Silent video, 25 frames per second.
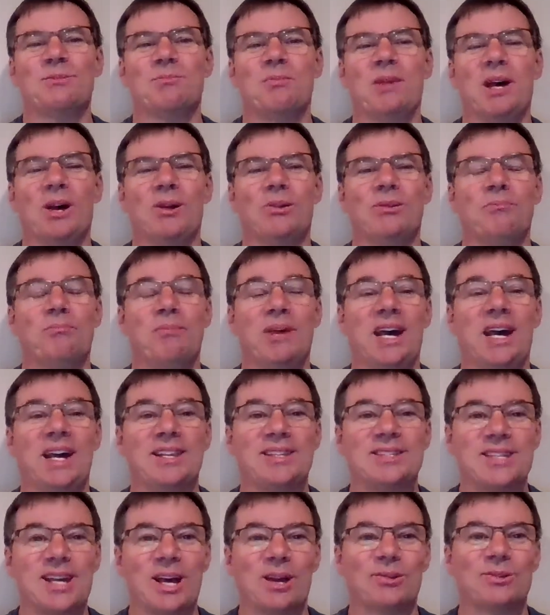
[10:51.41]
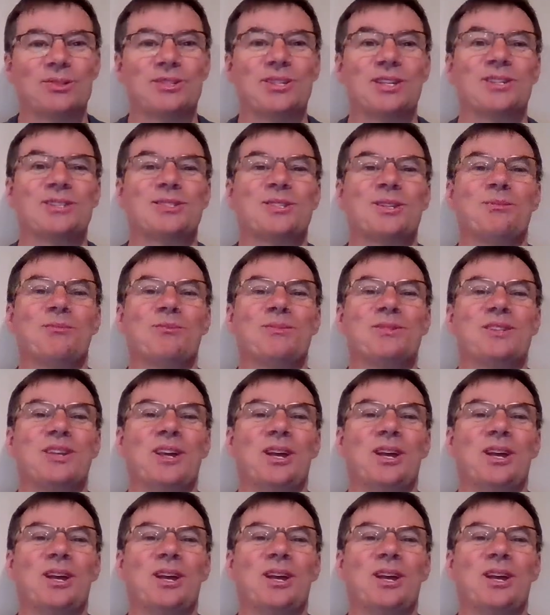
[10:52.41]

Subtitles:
bad sound systems,